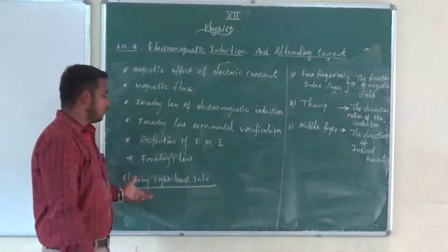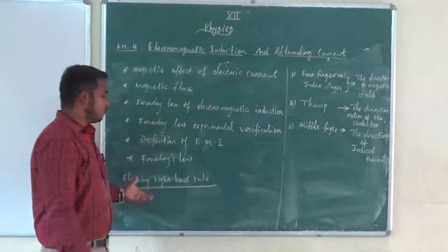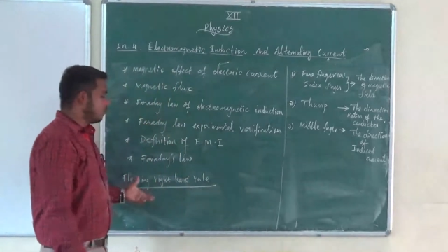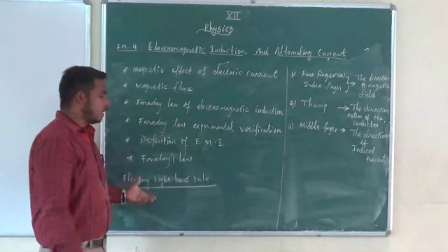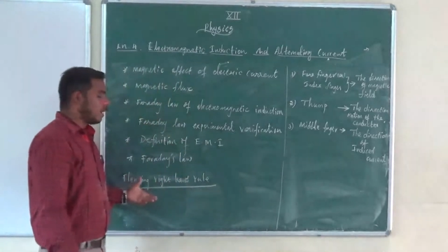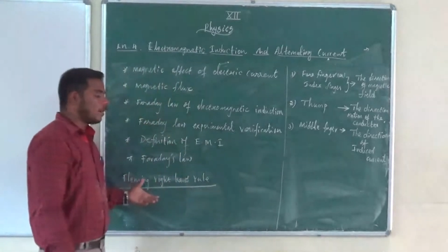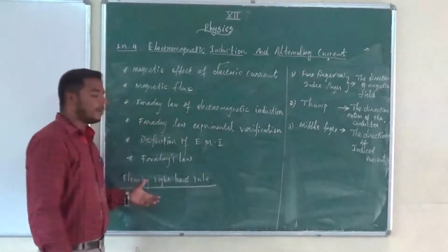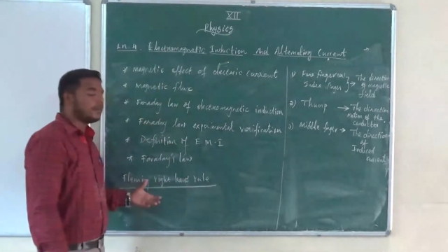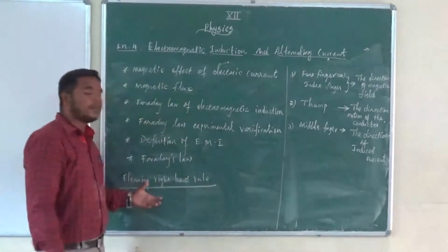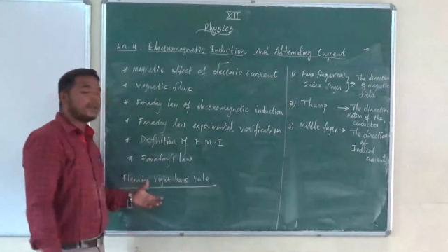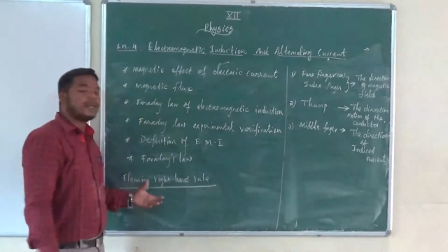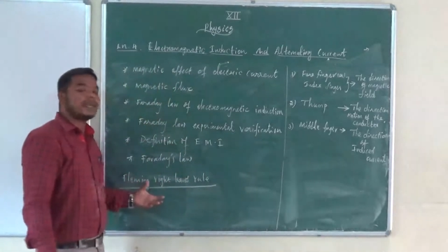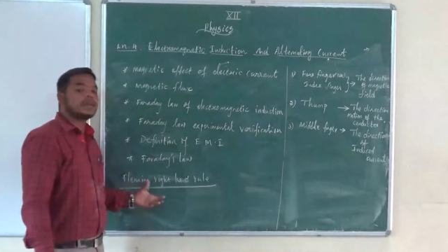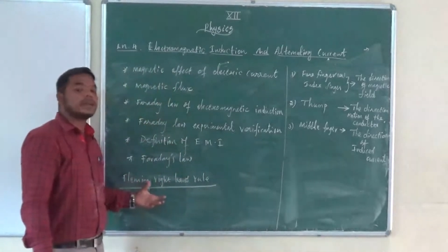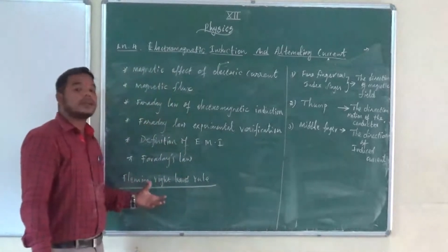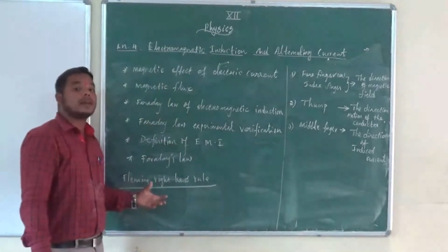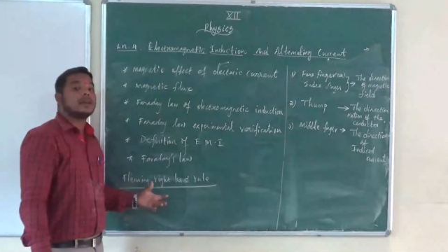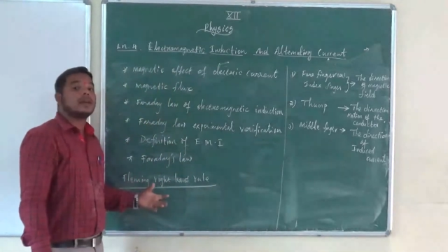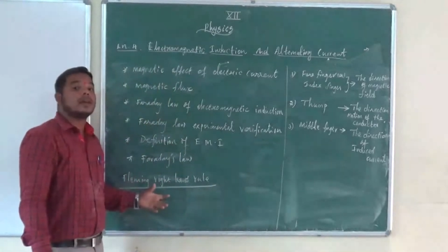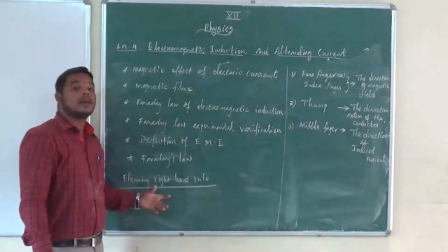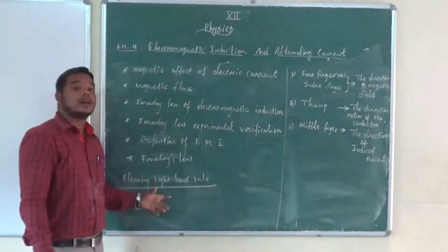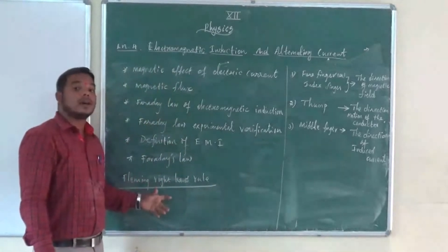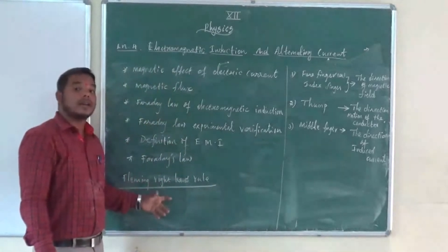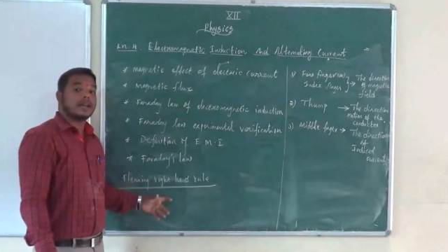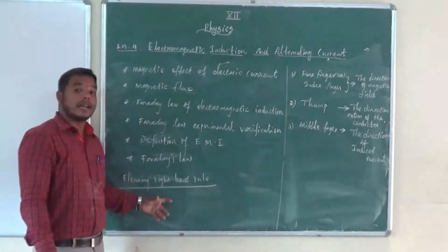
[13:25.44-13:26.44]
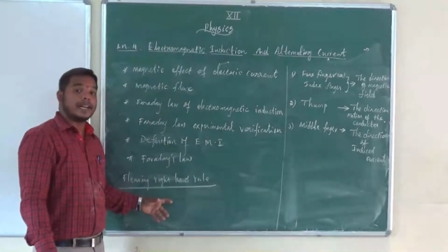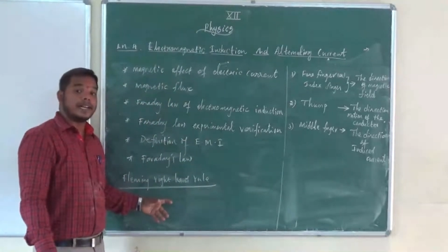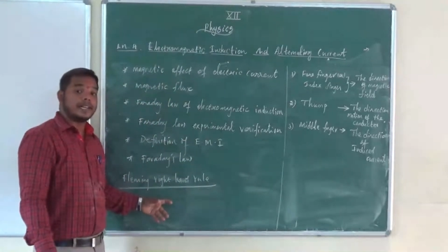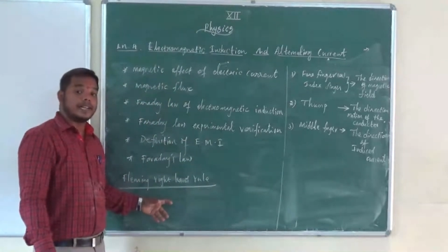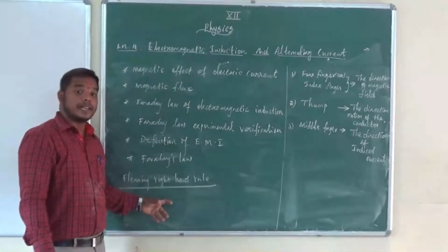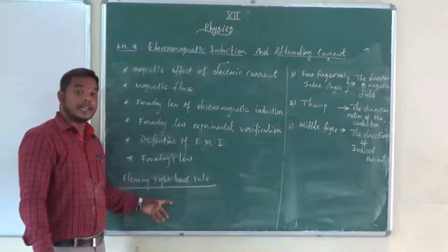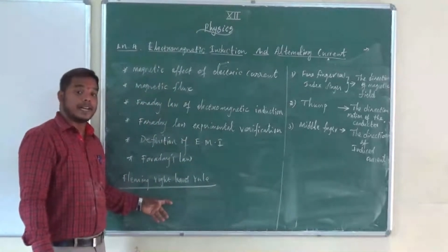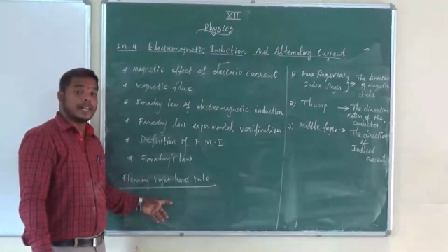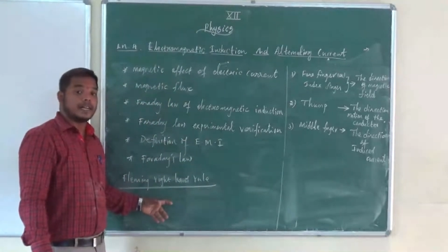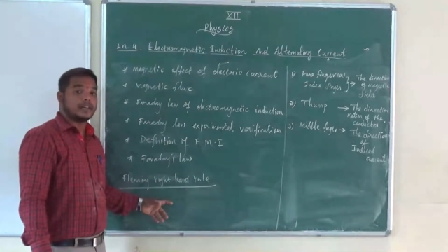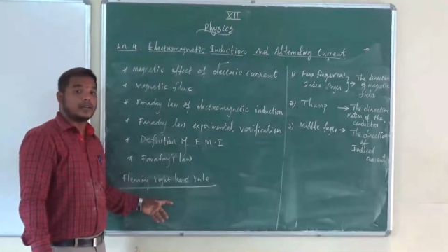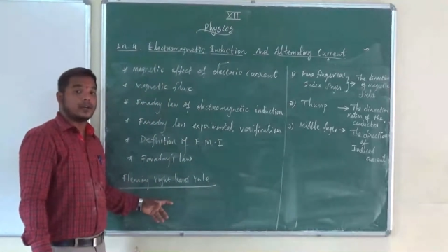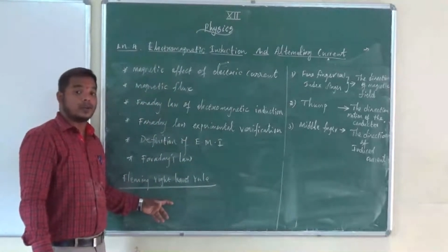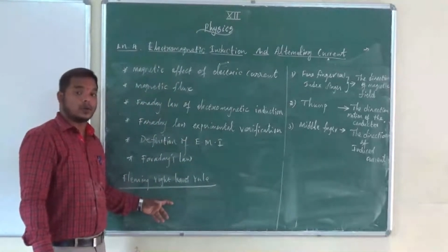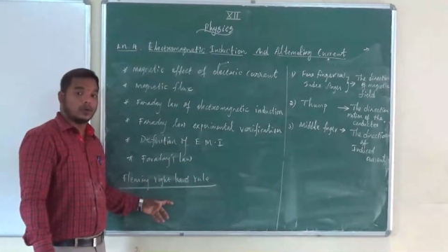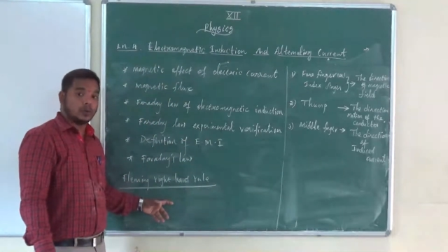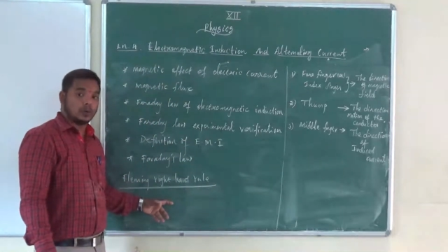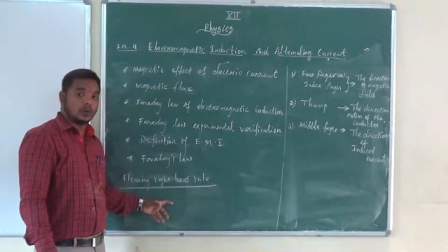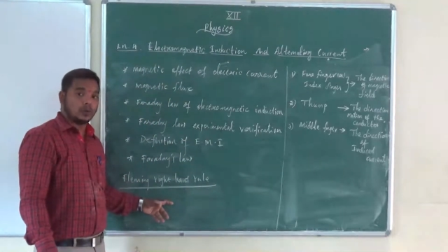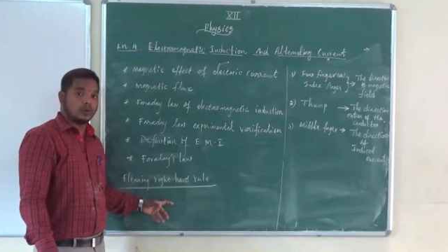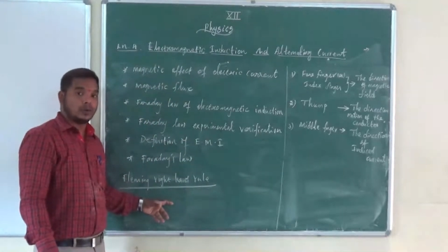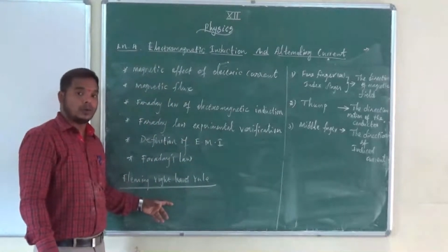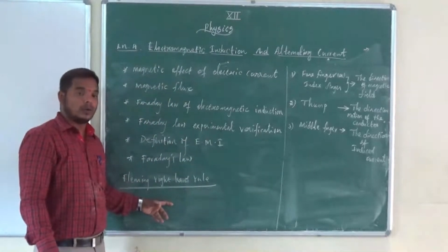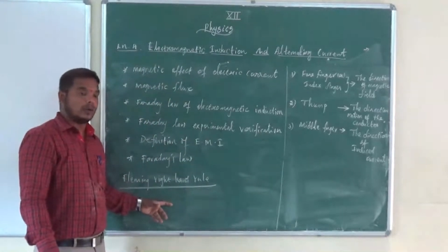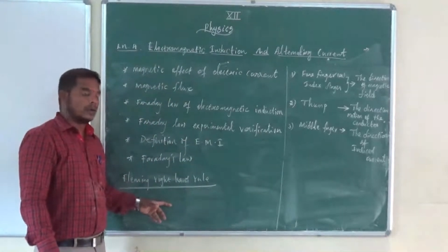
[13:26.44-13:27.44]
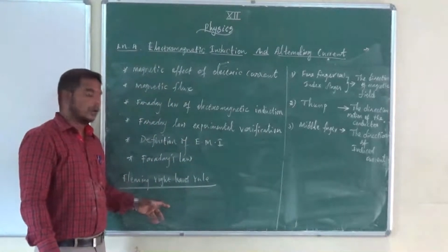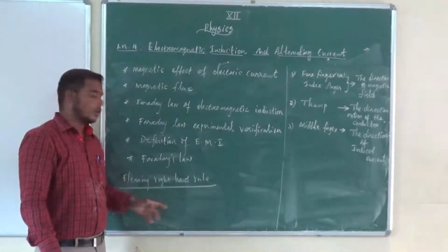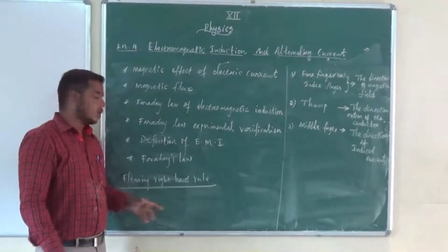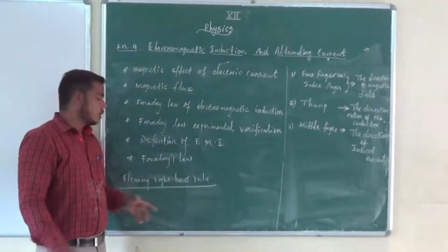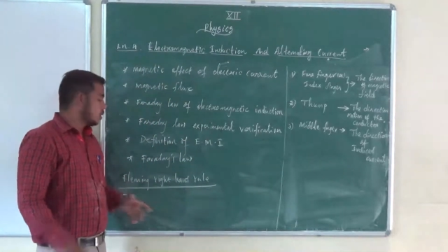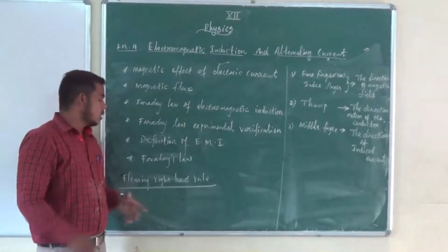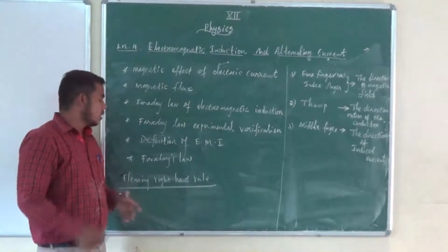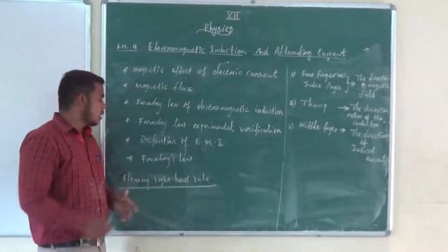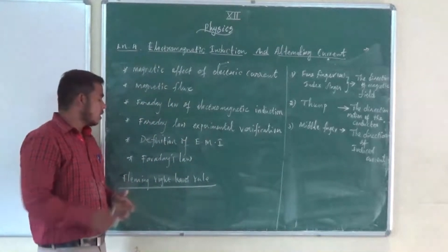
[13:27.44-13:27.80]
Fleming right hand rule.